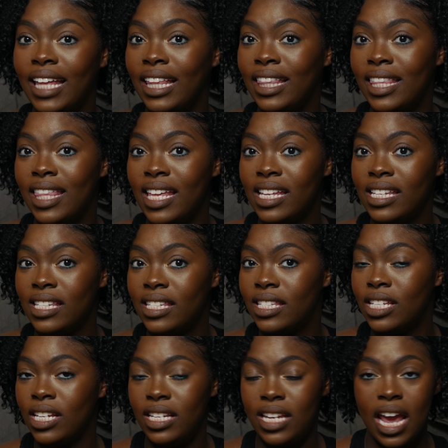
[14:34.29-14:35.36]
this
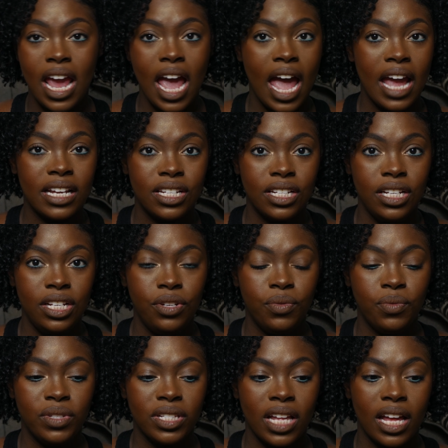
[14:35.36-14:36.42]
today I actually
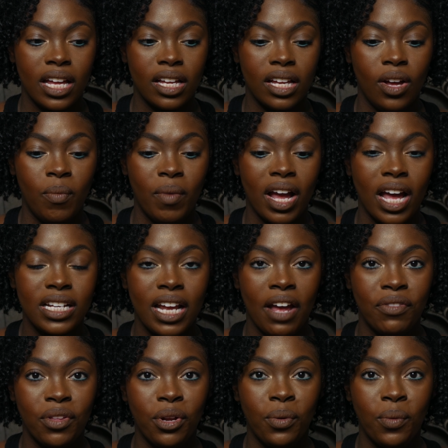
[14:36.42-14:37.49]
was like, oh my gosh, I have
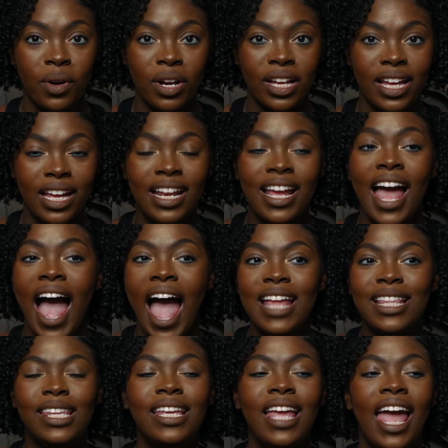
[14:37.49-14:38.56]
to go to work again.
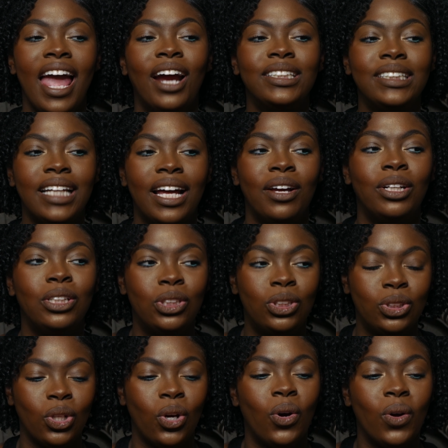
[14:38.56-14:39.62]
The hairstyle is
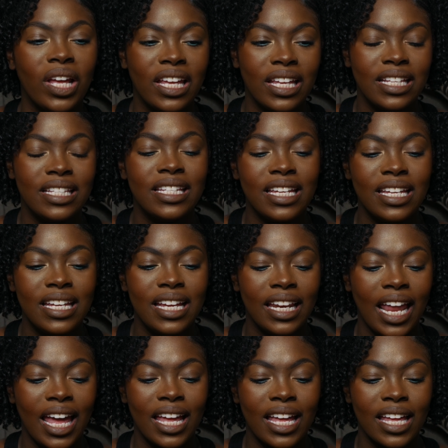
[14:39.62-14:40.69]
so easy.
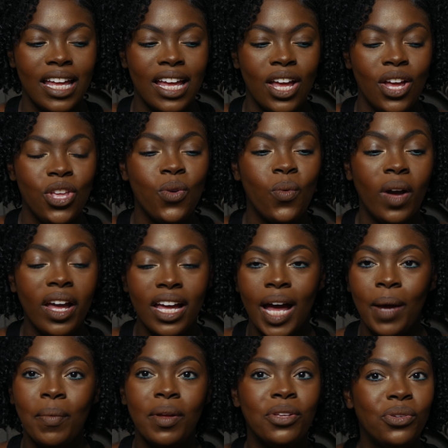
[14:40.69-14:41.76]
Like, you wake
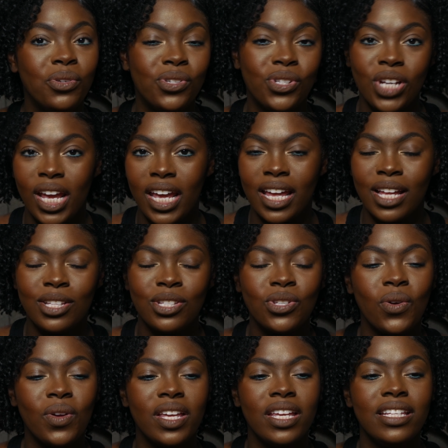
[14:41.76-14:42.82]
up and you shake. It's
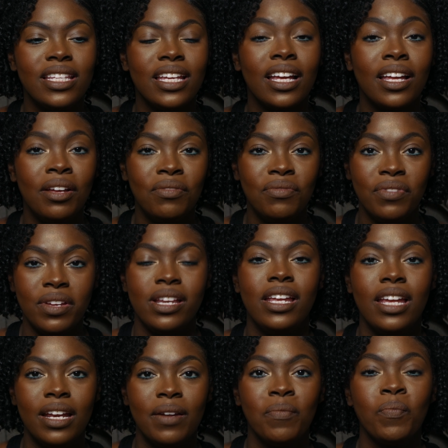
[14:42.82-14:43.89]
so easy and
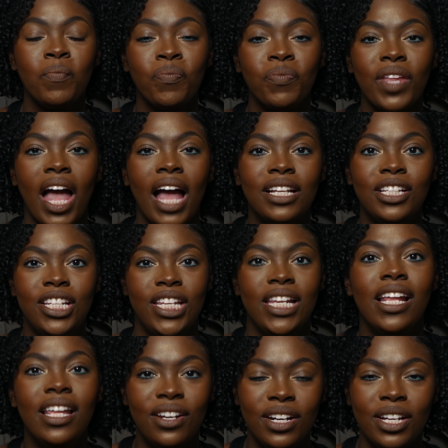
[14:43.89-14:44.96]
convenient that I
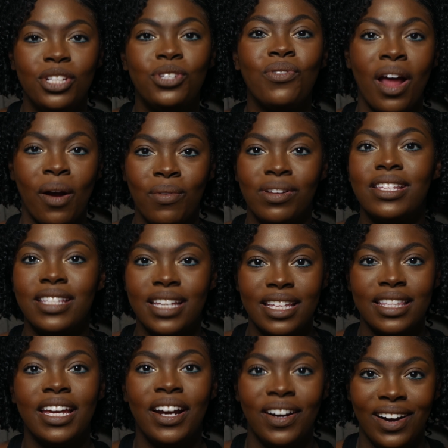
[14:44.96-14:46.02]
literally do not want to take
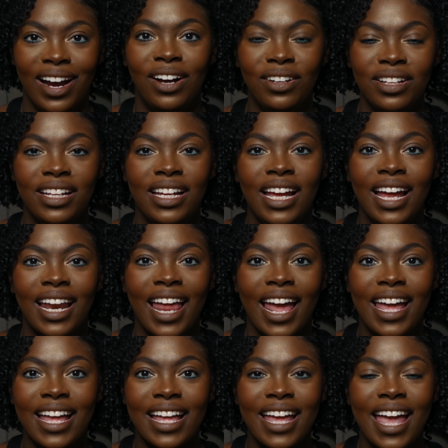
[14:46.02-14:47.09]
the hair out.
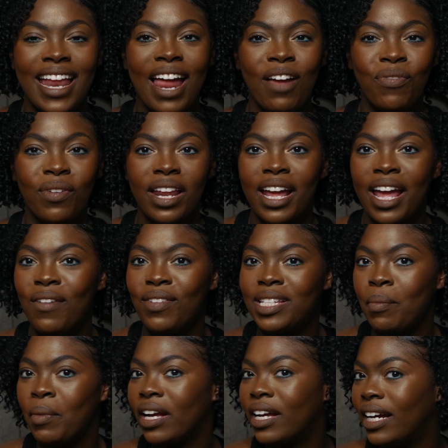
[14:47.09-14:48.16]
Like, and I feel like every
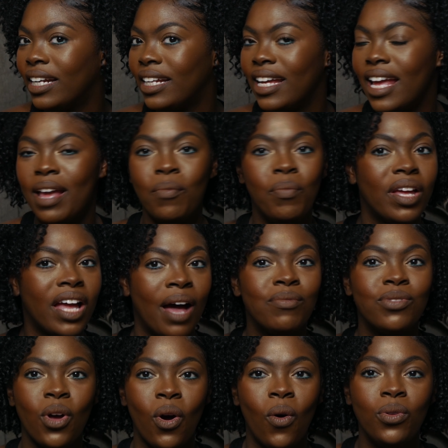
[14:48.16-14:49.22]
time I cut it, it becomes
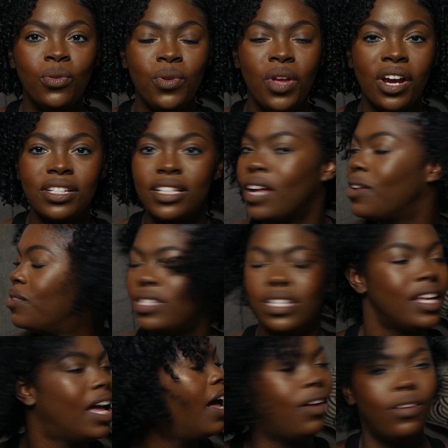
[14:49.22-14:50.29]
a whole new hairstyle. You see
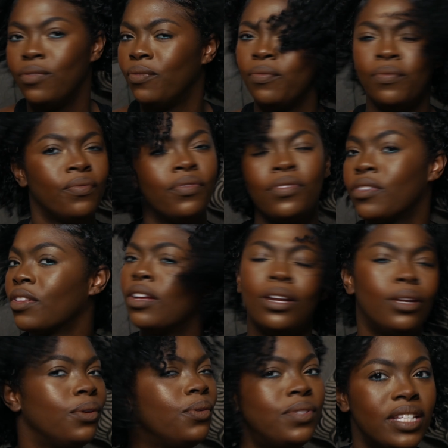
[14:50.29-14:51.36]
how
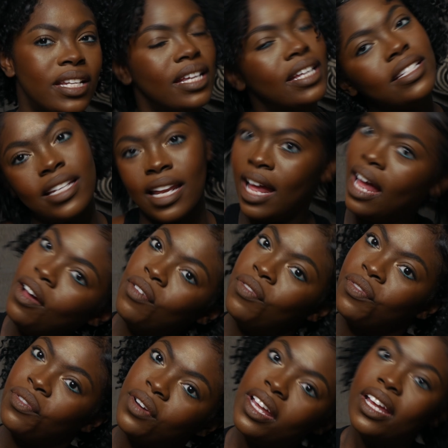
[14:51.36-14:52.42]
loose it is and how
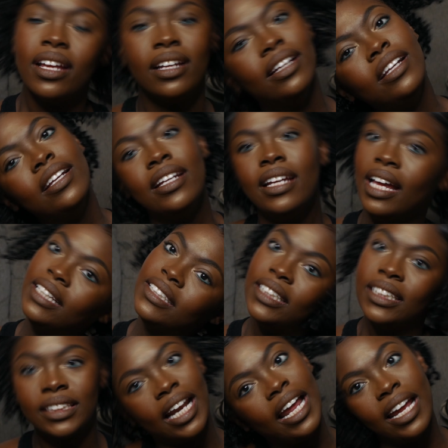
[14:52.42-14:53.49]
free? It's
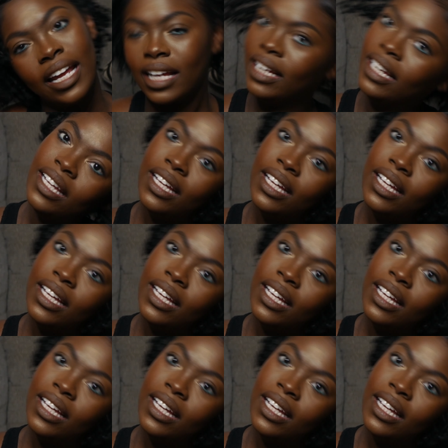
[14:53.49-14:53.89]
just like,